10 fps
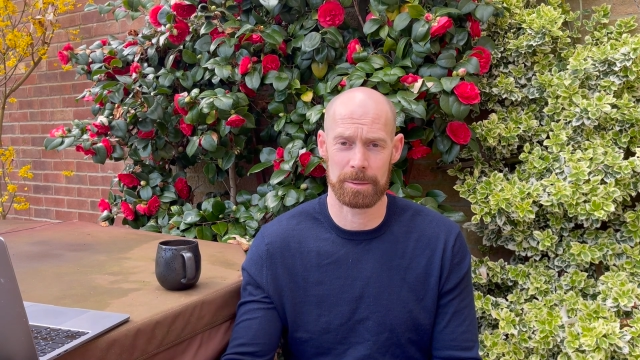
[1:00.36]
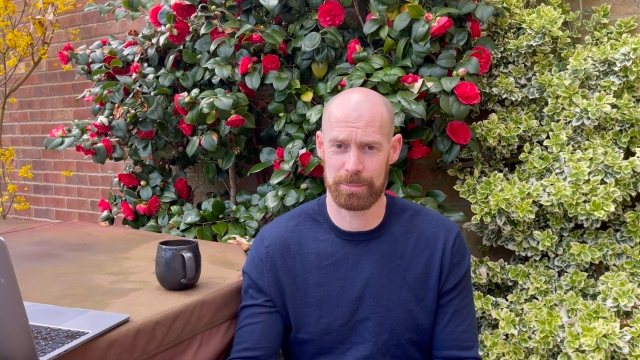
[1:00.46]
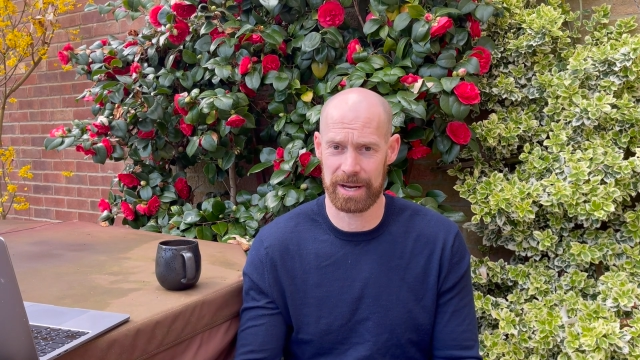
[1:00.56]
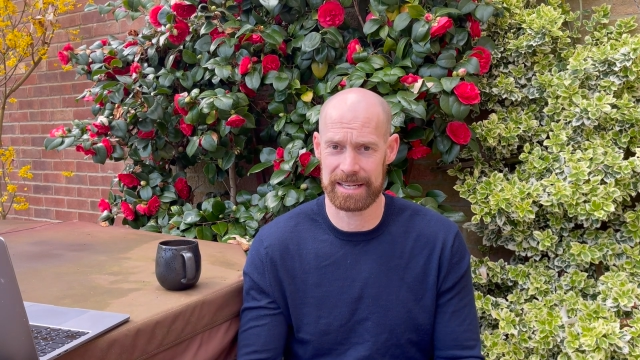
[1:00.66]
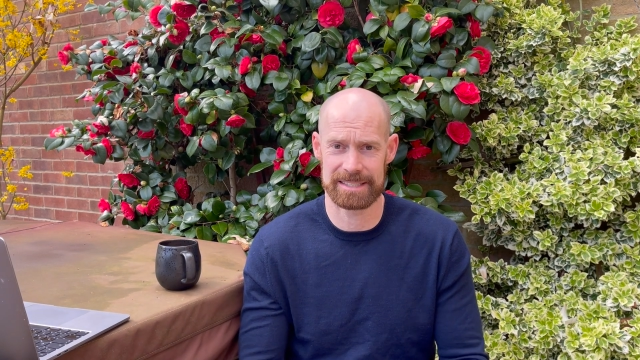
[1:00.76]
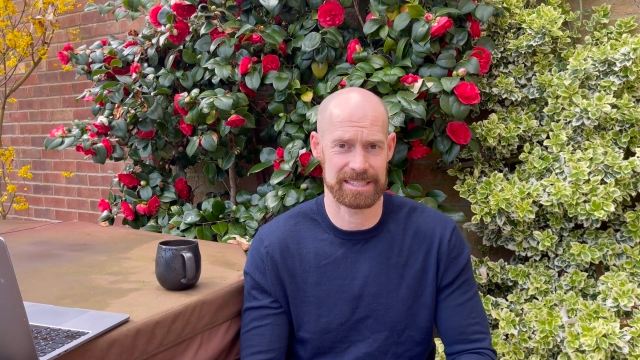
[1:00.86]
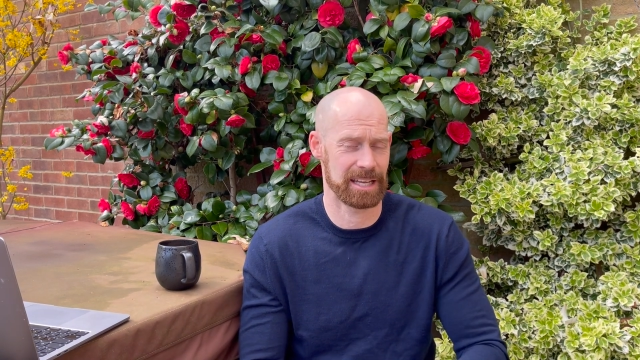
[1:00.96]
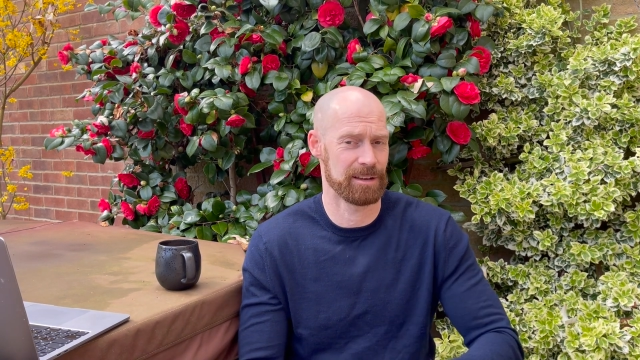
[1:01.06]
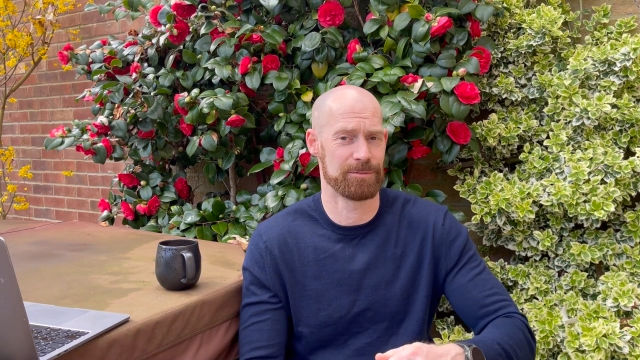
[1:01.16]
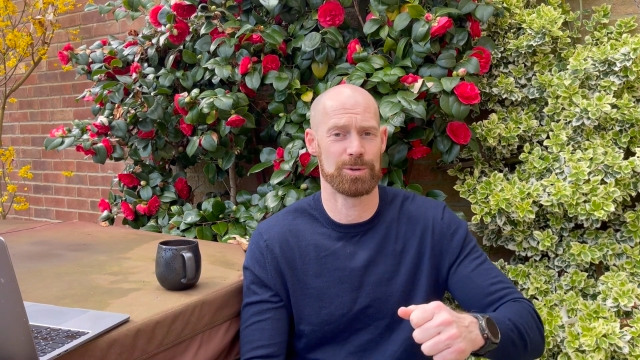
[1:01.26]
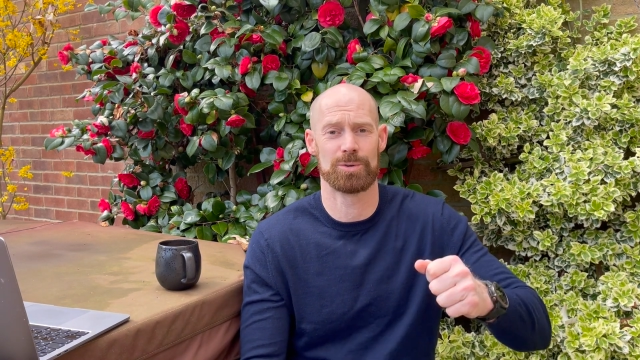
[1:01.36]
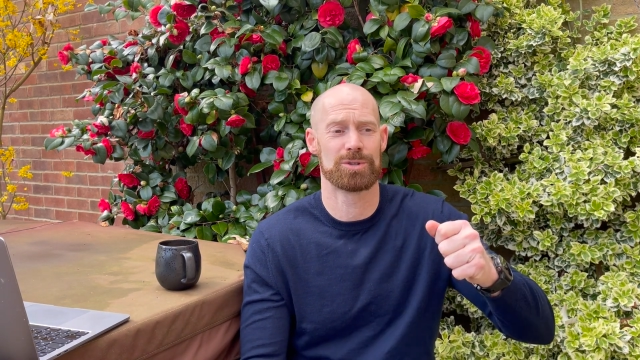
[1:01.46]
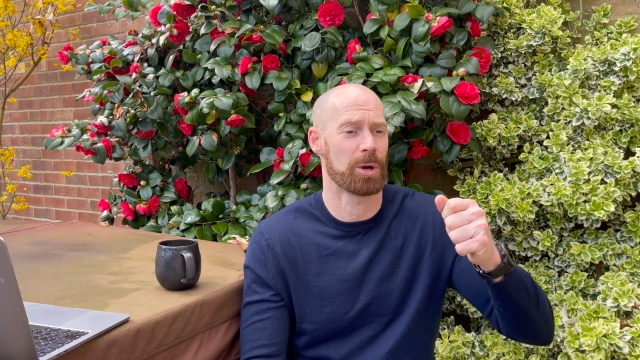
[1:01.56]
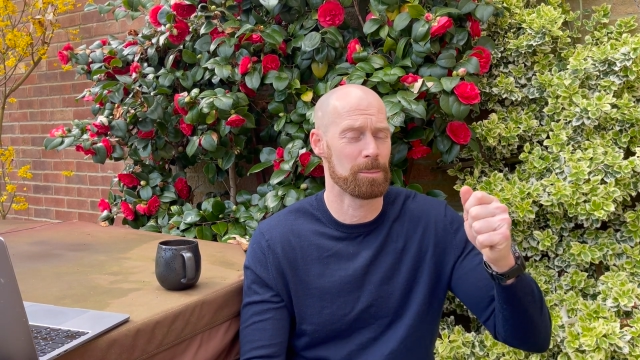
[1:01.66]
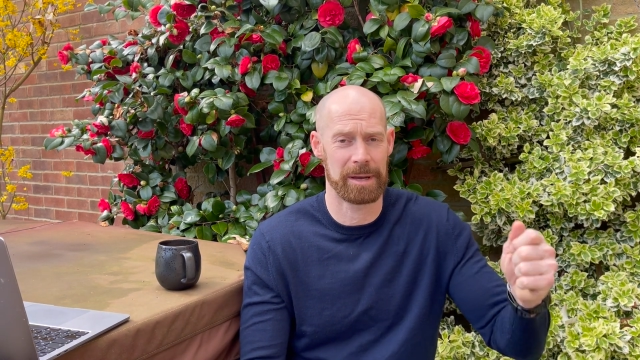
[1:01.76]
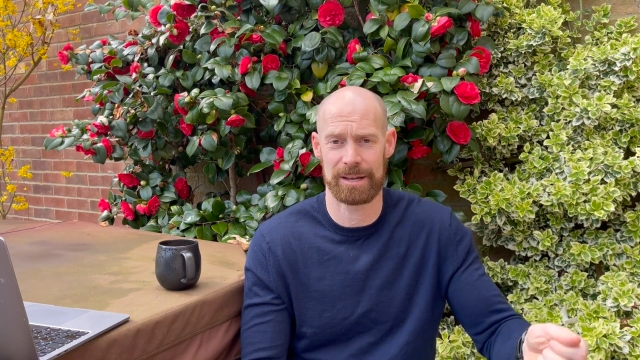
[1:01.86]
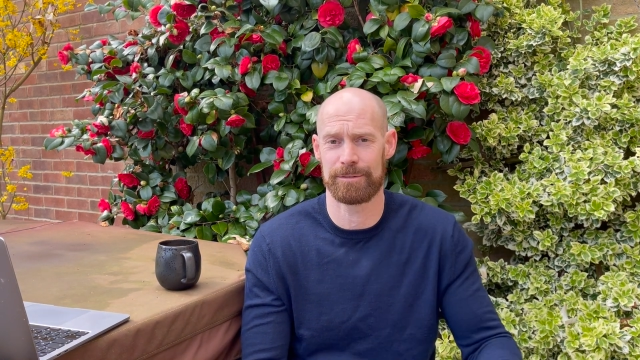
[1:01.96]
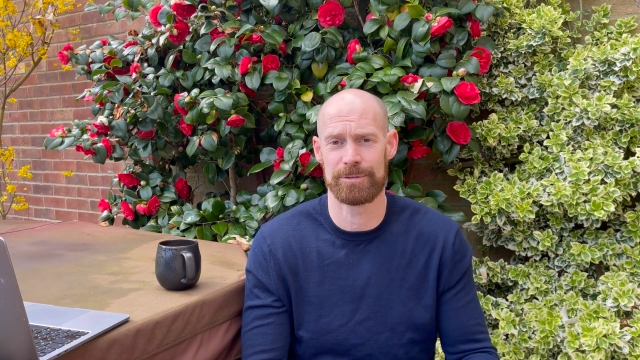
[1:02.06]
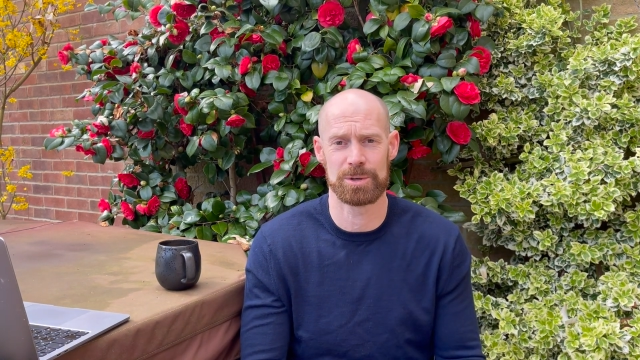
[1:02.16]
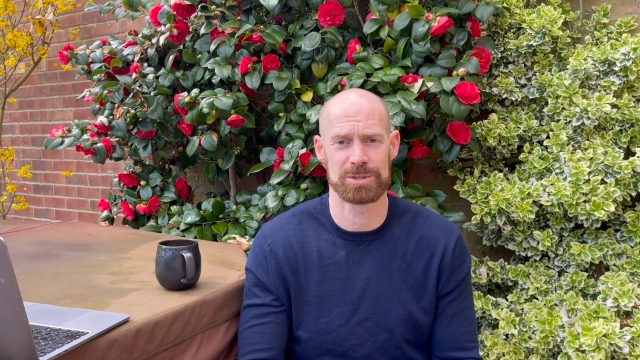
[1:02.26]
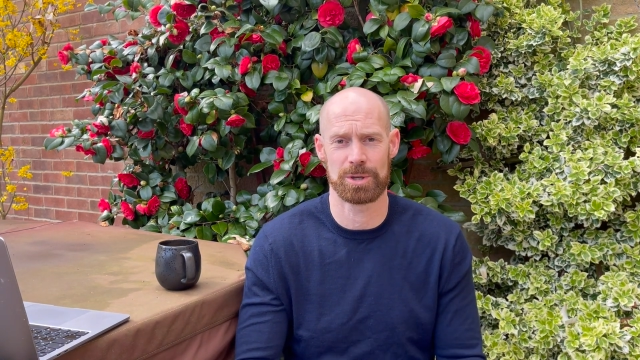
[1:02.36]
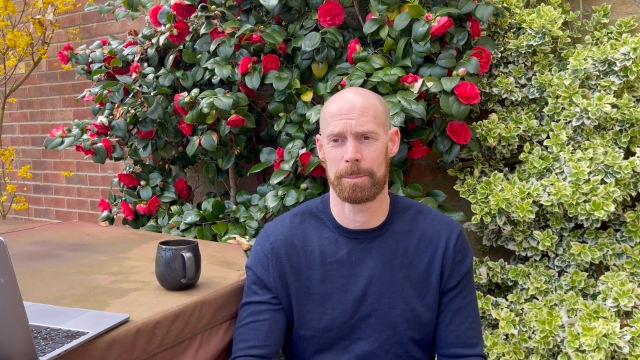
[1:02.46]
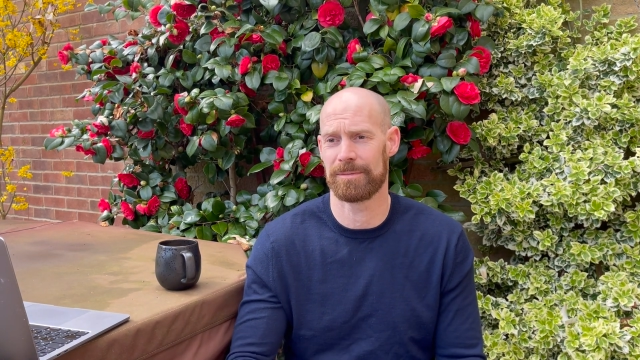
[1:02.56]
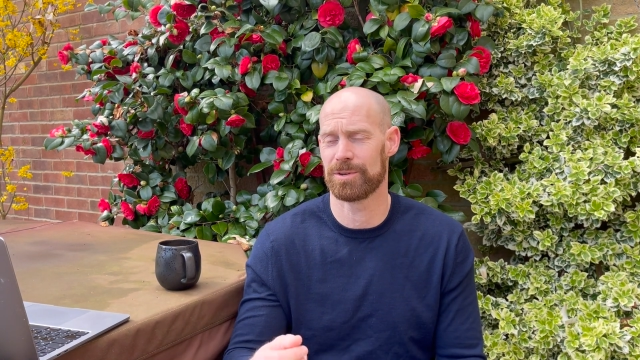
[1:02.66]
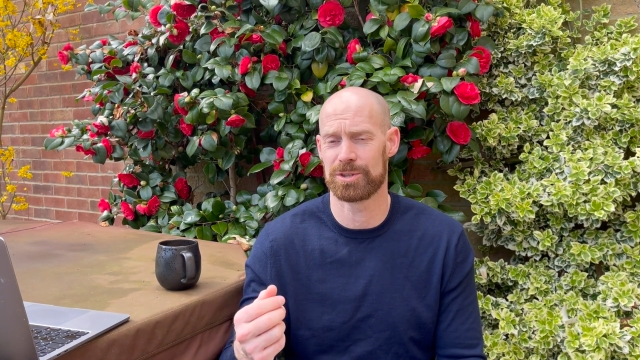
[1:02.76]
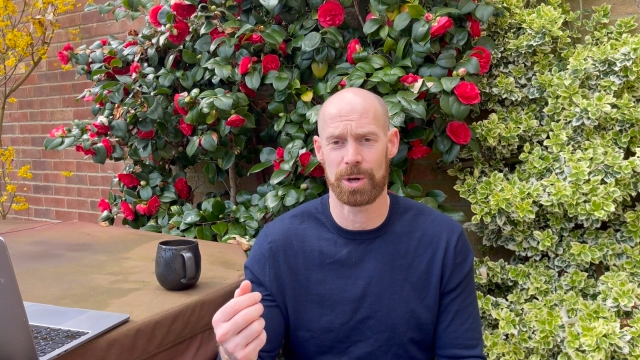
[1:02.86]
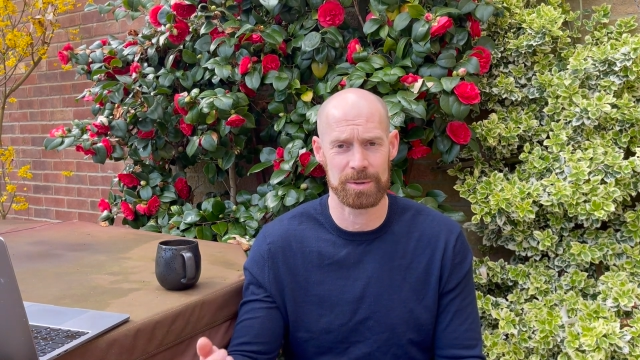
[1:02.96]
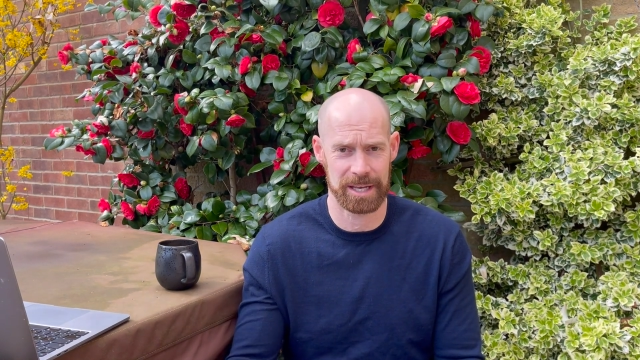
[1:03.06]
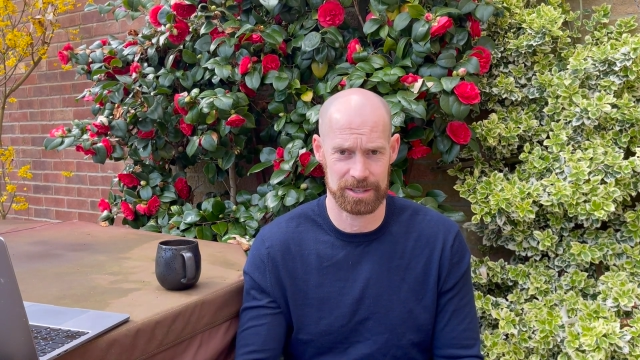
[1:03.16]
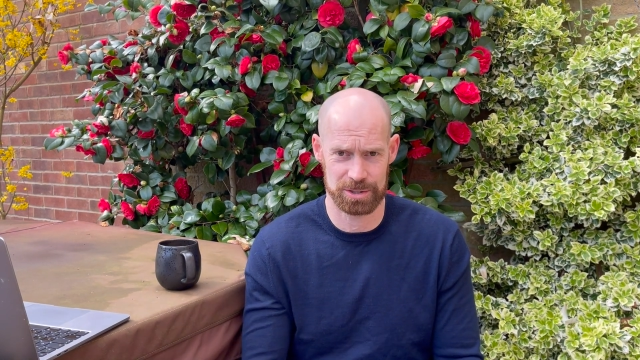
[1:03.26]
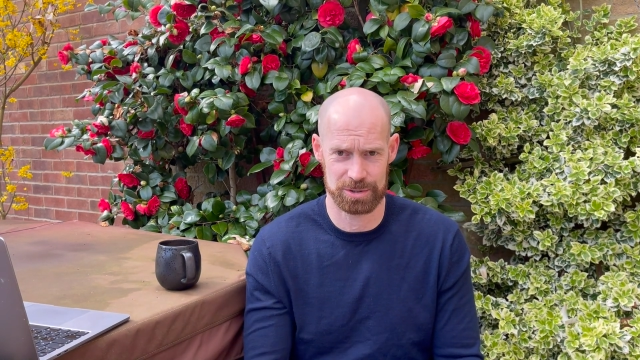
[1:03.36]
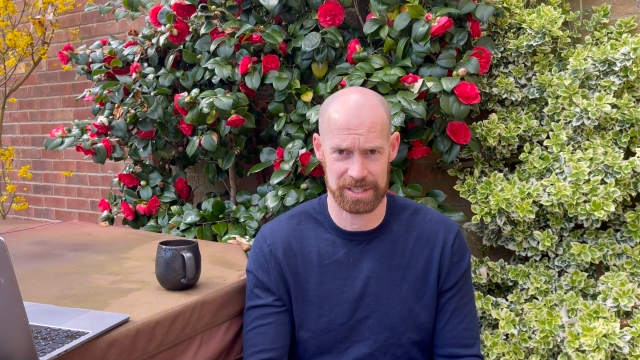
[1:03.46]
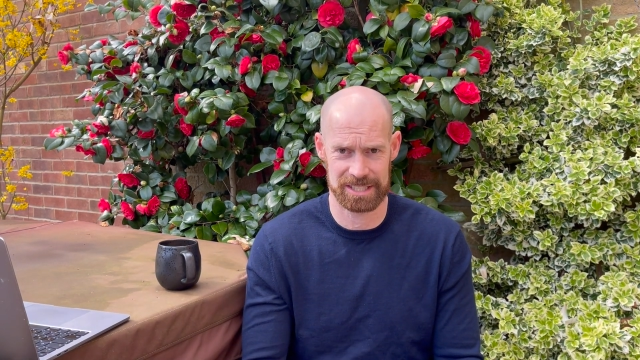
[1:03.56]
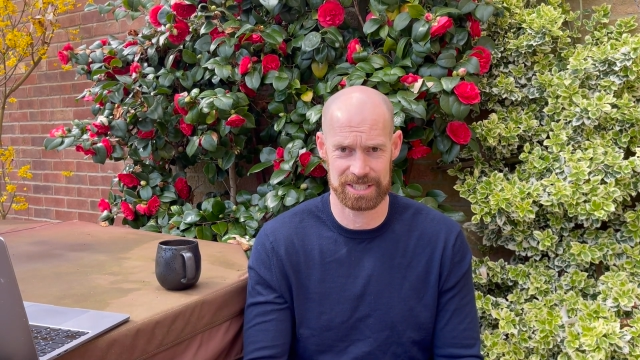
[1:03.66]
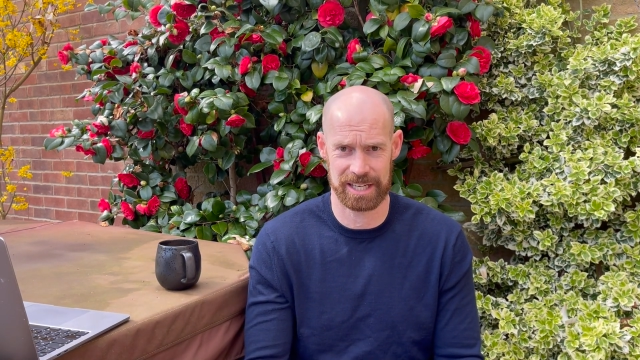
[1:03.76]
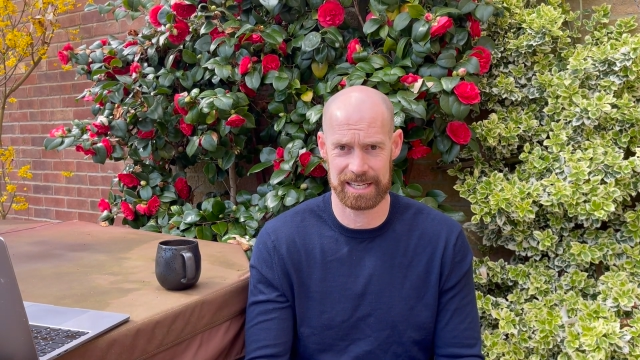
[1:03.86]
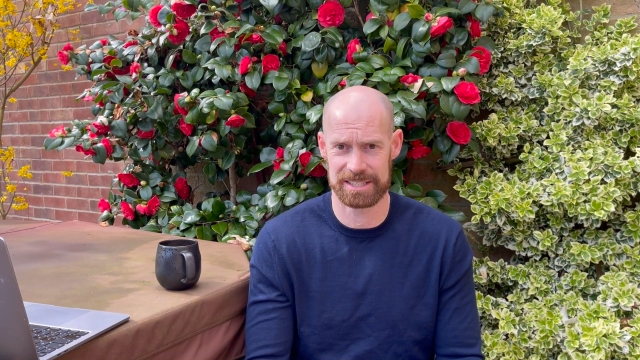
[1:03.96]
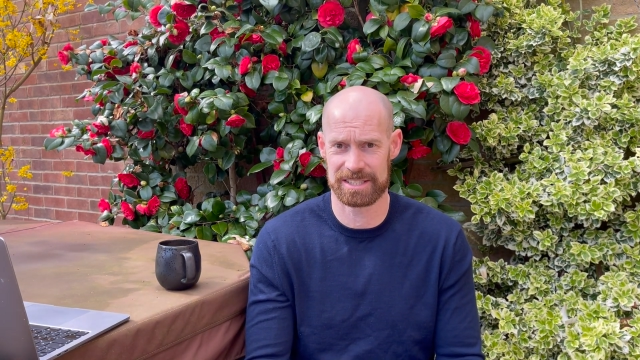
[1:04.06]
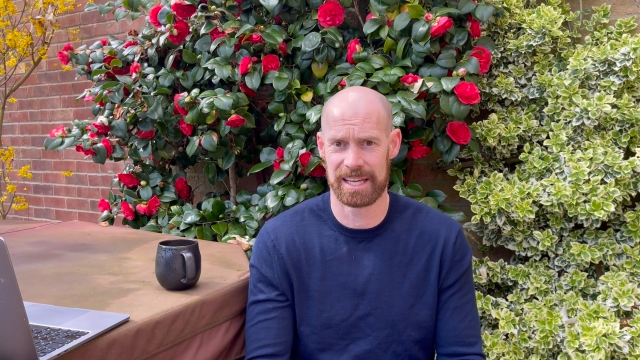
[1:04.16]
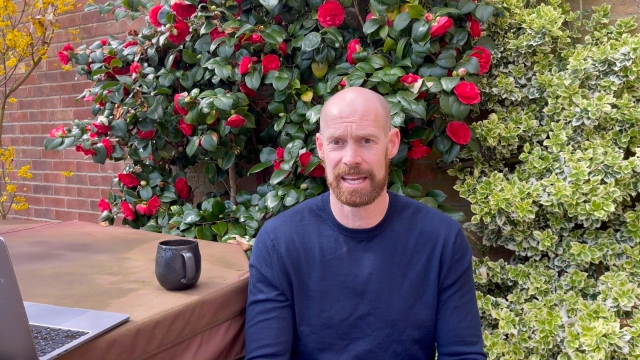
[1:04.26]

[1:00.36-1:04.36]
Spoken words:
breaks, if you don't make a food stop, if you don't get your drinks changed,